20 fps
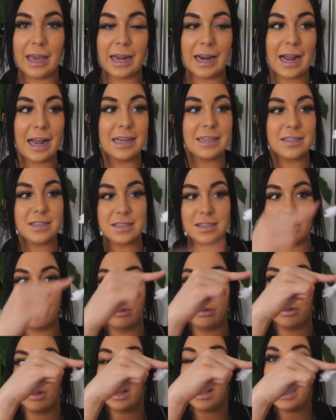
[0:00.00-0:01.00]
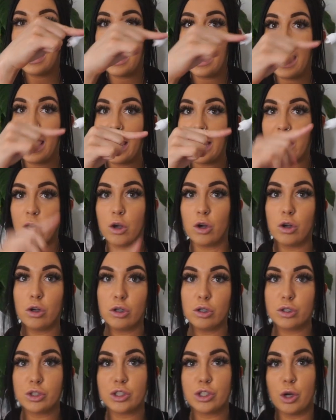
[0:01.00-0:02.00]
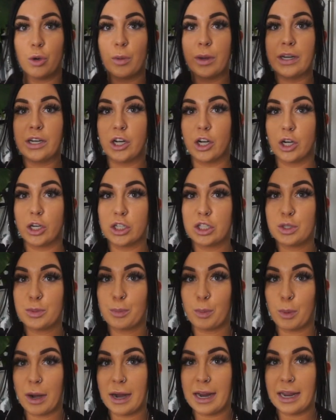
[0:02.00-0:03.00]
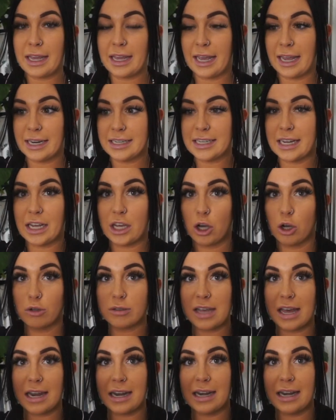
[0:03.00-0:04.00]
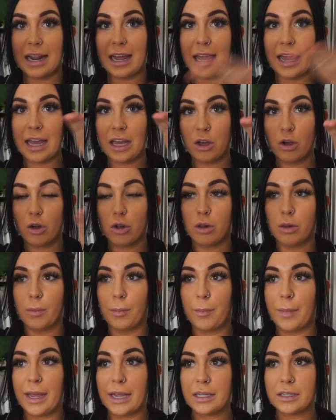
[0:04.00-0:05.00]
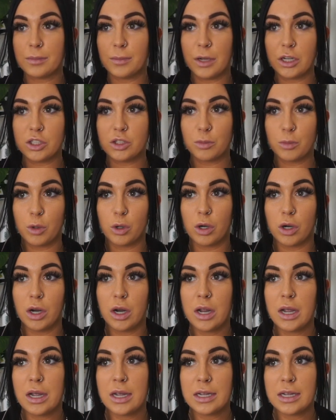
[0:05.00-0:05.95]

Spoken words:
It has this little angle, so when you're spraying it, it goes at an angle, makes much more